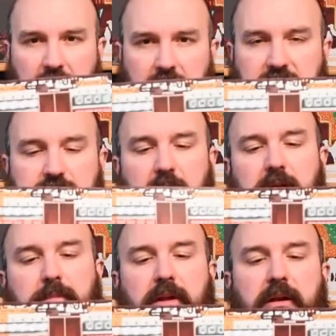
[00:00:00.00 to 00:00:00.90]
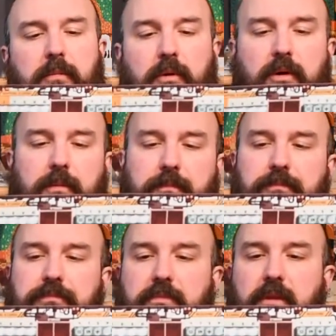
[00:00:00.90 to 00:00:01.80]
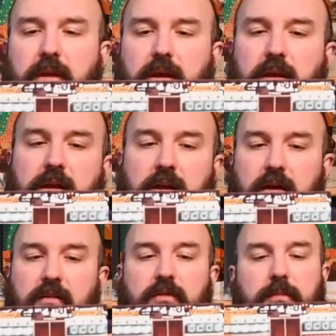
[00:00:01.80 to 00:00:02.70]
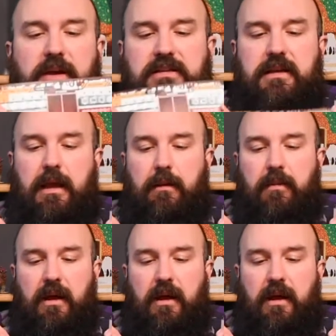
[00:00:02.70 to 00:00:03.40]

The smaller player board for the basic game